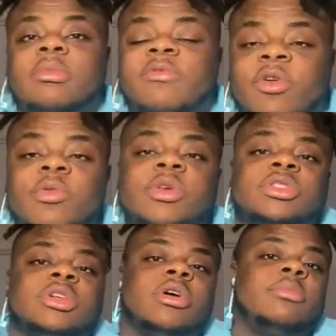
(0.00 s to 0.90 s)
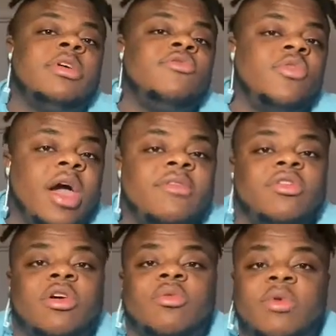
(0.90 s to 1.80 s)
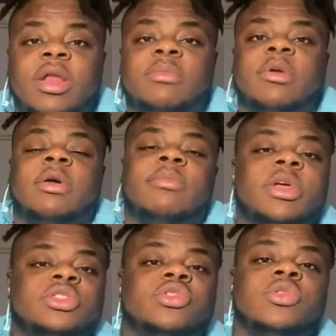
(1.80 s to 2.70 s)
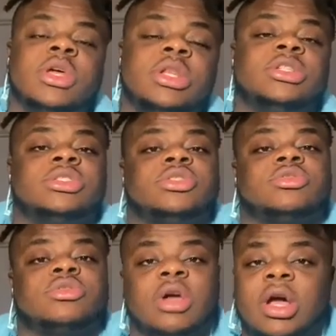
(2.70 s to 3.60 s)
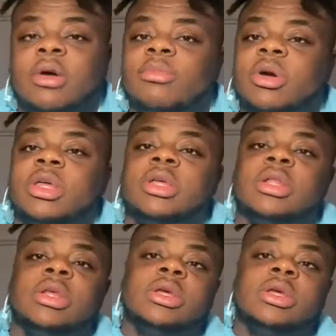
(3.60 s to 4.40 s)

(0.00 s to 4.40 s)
Before we get started, man, if you haven't already, man, make sure you hit the subscribe button,